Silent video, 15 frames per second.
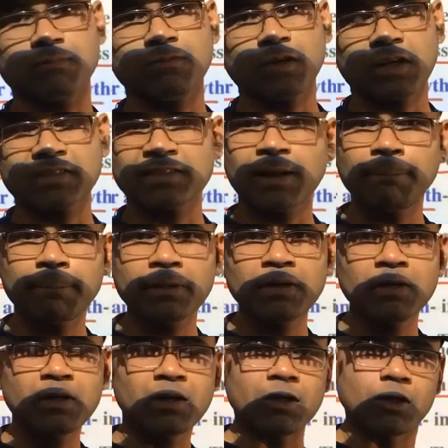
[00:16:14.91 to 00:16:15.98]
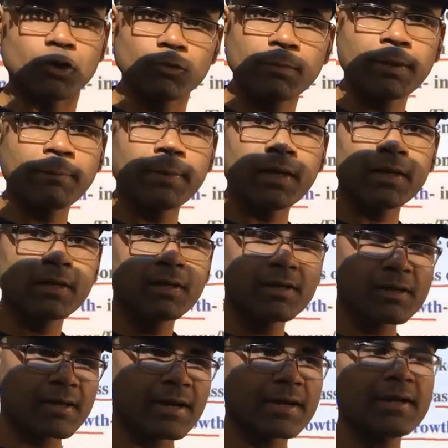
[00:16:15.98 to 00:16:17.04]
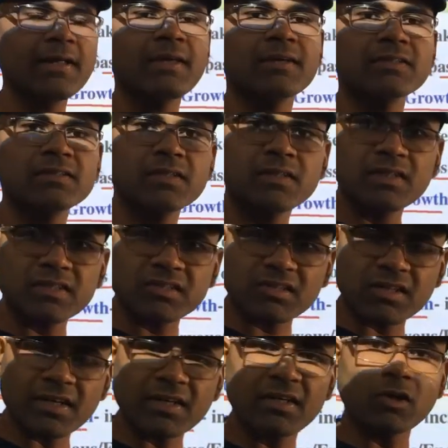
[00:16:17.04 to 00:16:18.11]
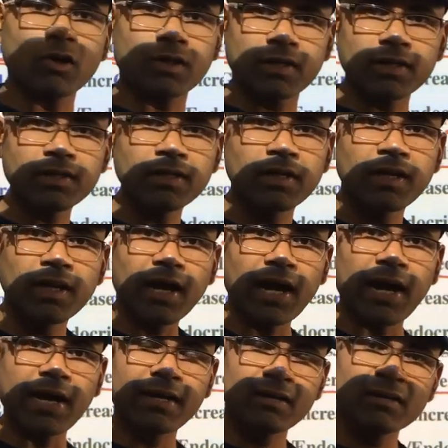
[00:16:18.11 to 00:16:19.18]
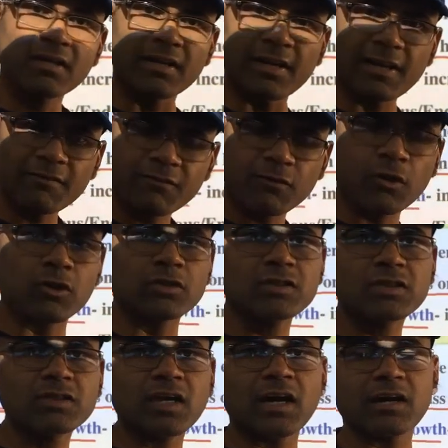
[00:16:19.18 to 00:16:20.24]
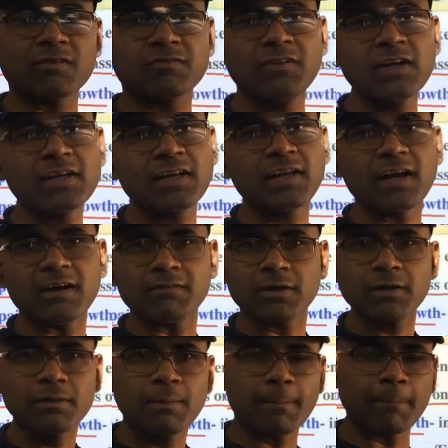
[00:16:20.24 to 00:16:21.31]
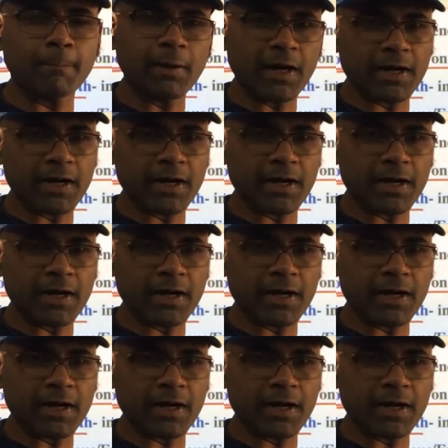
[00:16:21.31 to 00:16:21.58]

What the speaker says: For example, in human being, kidney is the excretory organ and nephrons are filtering our blood.